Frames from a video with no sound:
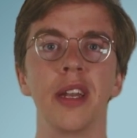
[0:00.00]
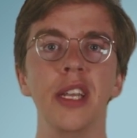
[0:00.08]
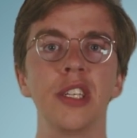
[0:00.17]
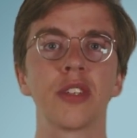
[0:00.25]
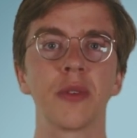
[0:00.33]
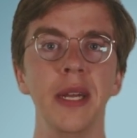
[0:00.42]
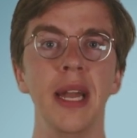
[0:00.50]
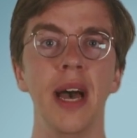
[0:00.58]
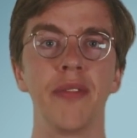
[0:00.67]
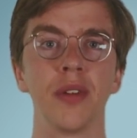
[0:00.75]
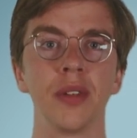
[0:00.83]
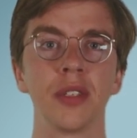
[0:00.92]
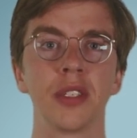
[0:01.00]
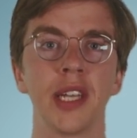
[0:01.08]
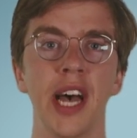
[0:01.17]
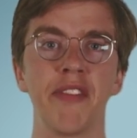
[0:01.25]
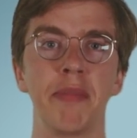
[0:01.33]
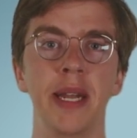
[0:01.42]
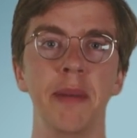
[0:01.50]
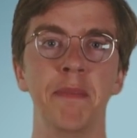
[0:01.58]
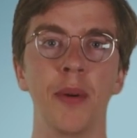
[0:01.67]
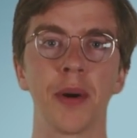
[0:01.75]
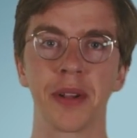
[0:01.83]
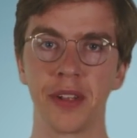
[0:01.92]
These 3 levels have been
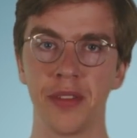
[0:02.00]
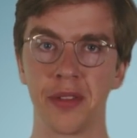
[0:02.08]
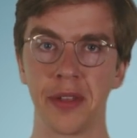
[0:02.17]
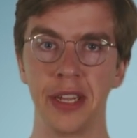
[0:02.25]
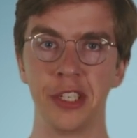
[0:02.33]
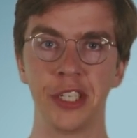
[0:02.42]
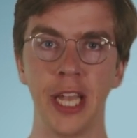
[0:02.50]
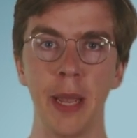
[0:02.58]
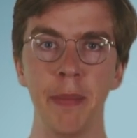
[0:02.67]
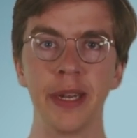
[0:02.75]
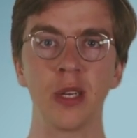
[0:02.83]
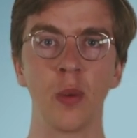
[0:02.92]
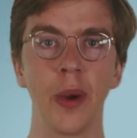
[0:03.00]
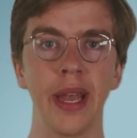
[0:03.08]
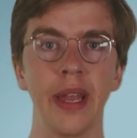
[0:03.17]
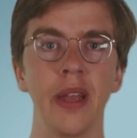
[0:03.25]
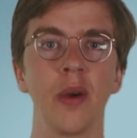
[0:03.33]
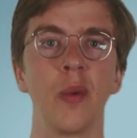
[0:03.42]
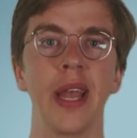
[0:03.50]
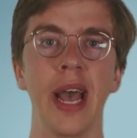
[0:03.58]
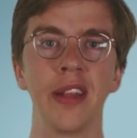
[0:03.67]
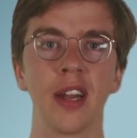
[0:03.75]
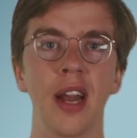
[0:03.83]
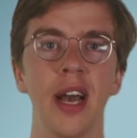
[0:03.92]
important in shaping the way we
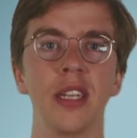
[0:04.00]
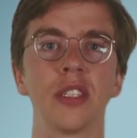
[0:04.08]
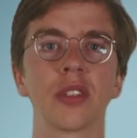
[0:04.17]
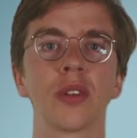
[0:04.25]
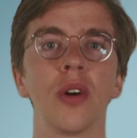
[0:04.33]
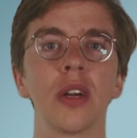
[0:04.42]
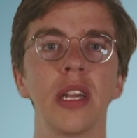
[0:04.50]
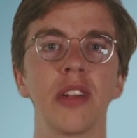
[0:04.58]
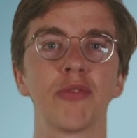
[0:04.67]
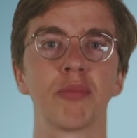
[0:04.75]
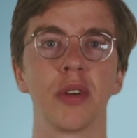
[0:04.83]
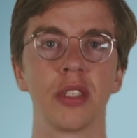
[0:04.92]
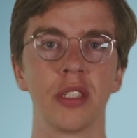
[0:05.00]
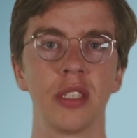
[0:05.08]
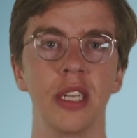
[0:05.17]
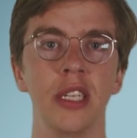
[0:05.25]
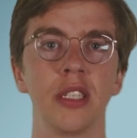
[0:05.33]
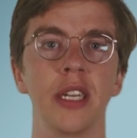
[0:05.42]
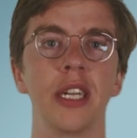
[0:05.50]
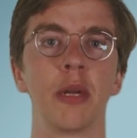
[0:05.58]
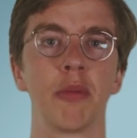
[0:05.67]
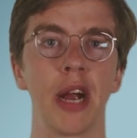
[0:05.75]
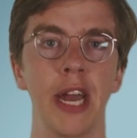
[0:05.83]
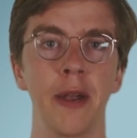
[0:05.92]
analyze cognitive processes in
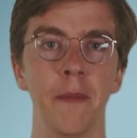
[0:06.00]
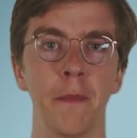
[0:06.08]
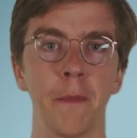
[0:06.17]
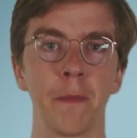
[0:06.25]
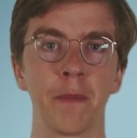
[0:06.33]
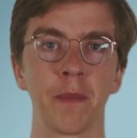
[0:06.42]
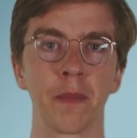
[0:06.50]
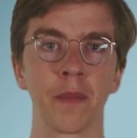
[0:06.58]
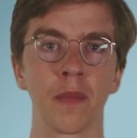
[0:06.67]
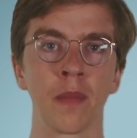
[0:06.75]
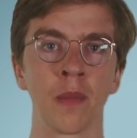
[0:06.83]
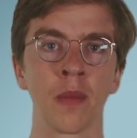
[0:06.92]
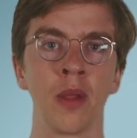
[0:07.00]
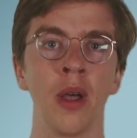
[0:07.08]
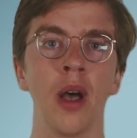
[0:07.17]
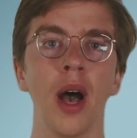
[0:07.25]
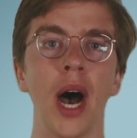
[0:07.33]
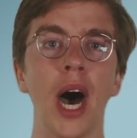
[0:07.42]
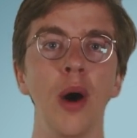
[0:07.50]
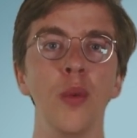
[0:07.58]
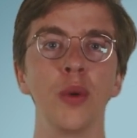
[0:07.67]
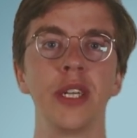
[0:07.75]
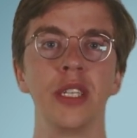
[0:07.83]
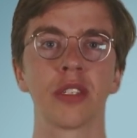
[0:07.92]
the brain. How
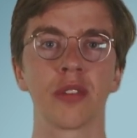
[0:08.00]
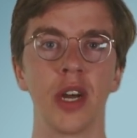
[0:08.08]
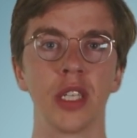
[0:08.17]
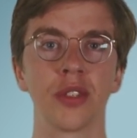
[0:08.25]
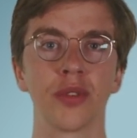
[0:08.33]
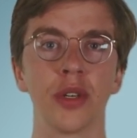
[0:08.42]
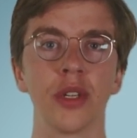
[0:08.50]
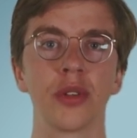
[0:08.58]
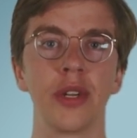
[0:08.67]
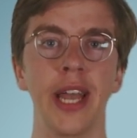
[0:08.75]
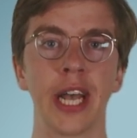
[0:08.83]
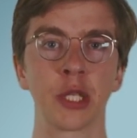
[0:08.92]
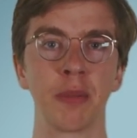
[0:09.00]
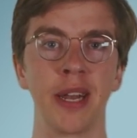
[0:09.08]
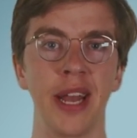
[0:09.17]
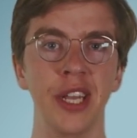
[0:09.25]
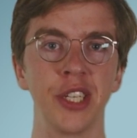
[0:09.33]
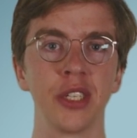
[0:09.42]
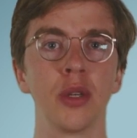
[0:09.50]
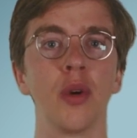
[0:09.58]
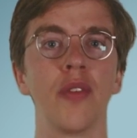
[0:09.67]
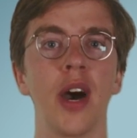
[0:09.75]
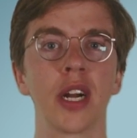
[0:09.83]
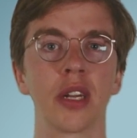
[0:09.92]
would these transfer to the explanation
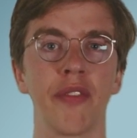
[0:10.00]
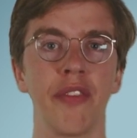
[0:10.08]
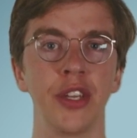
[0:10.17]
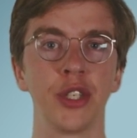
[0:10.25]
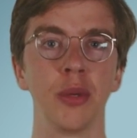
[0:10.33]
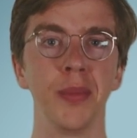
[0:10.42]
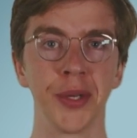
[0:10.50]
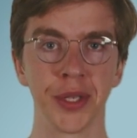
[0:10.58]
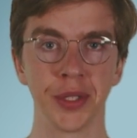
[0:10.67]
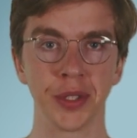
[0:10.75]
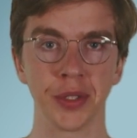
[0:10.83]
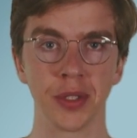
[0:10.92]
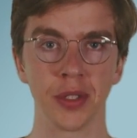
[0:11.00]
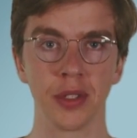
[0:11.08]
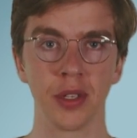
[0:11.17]
of artificial models?